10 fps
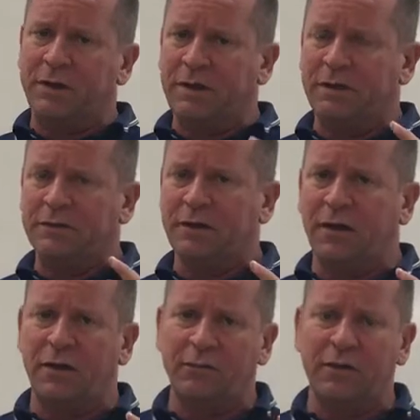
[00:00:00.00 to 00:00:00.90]
when he's
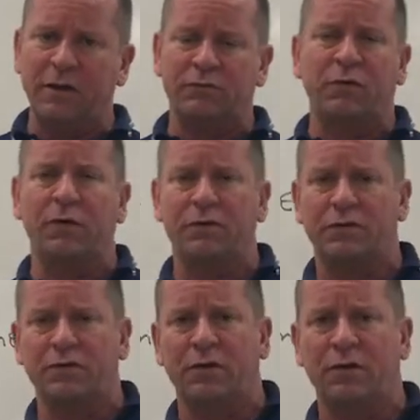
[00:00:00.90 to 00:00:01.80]
running the
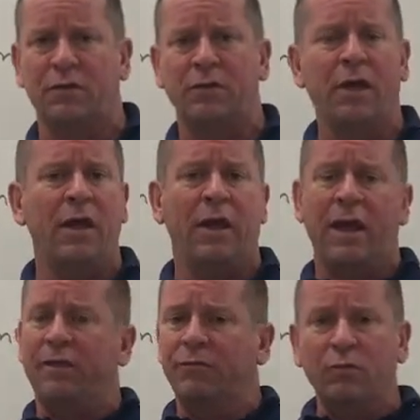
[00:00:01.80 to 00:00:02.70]
show,
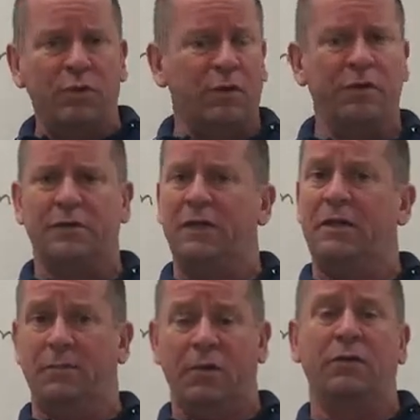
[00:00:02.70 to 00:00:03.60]
everyone on the
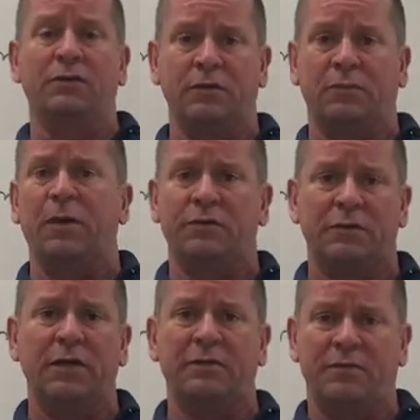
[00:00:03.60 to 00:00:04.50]
team knows that special
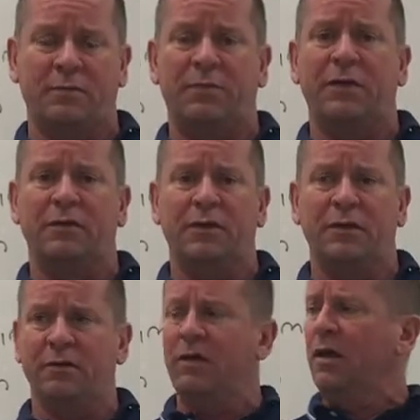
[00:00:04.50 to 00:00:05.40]
teams is a big
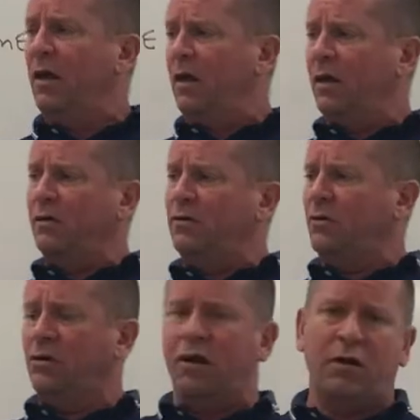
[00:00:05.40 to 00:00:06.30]
deal. You
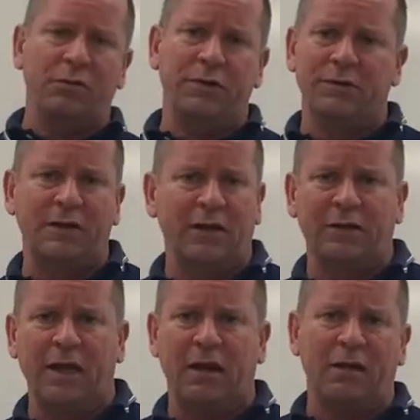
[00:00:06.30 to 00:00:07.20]
can always
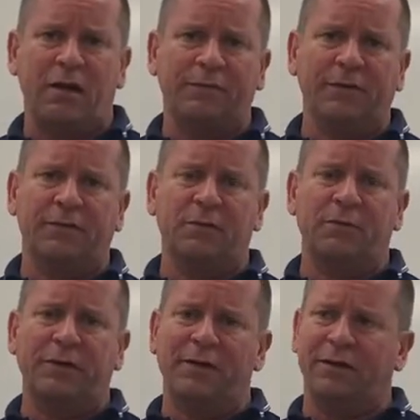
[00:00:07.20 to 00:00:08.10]
delegate it off to
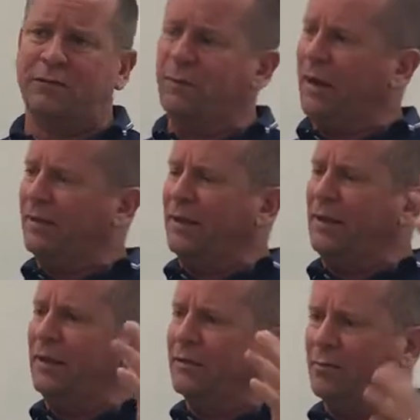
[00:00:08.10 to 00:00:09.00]
someone else, but I
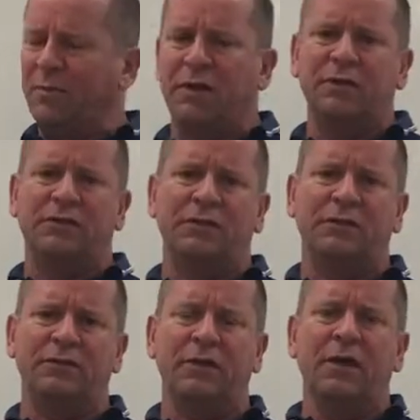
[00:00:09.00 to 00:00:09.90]
think it
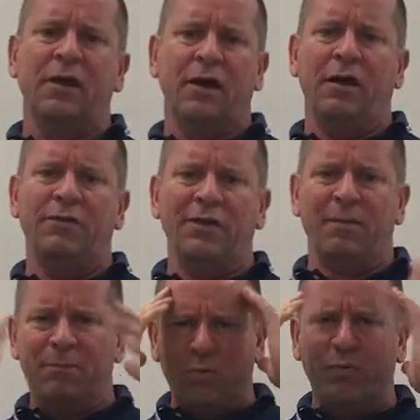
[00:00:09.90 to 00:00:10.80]
diminishes the
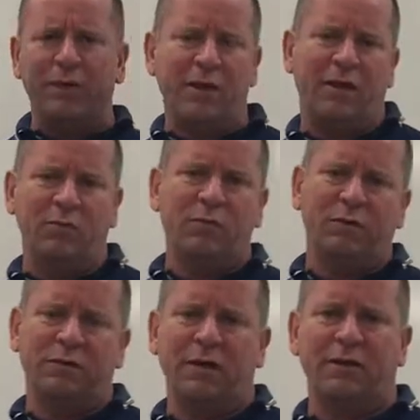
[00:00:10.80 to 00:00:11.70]

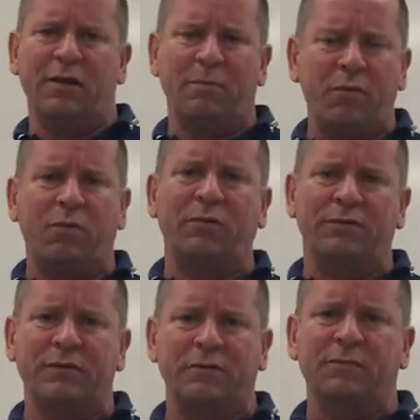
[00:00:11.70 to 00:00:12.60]

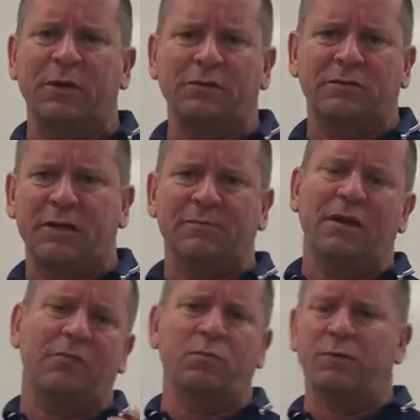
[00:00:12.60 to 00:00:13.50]
importance of special teams in
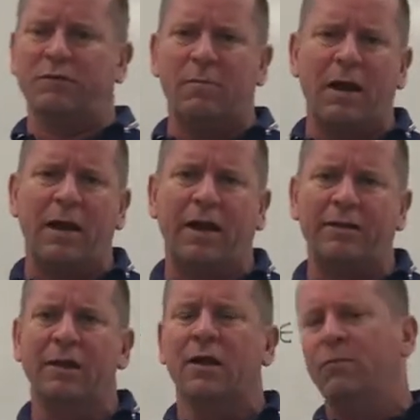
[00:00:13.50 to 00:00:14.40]
everyone's
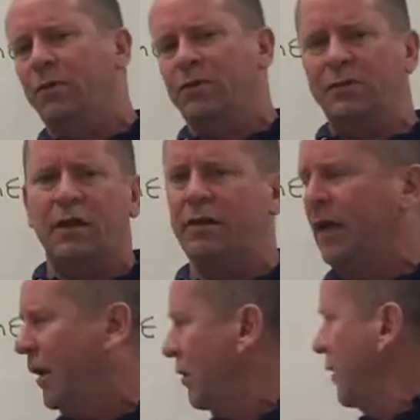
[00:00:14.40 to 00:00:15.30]
mind when you
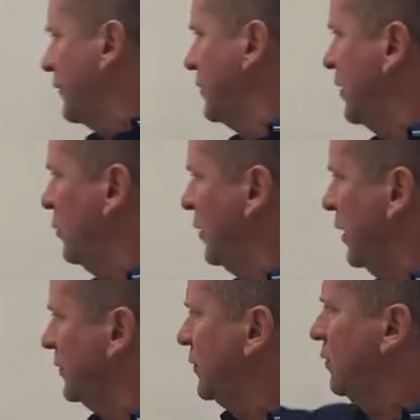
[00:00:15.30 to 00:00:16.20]
delegate it off to someone
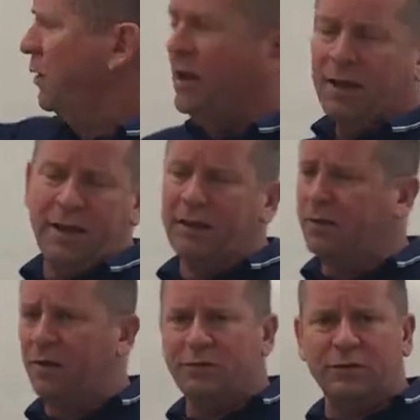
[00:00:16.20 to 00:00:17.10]
else. So head
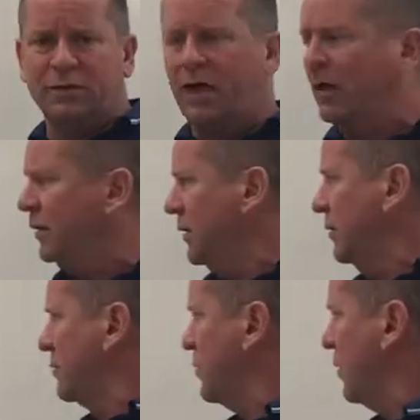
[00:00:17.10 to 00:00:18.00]
coach has got to lead
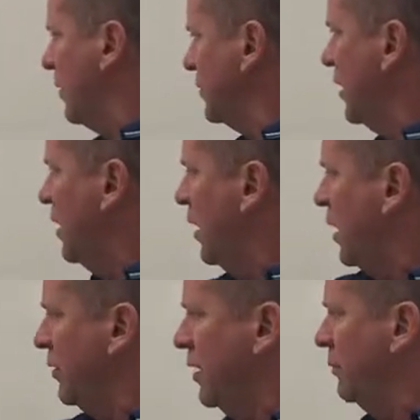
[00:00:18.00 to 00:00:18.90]
the charge.
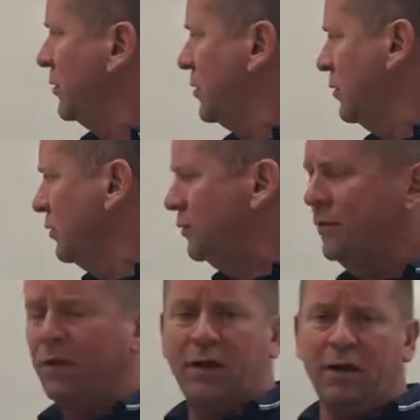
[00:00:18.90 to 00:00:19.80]
Number two,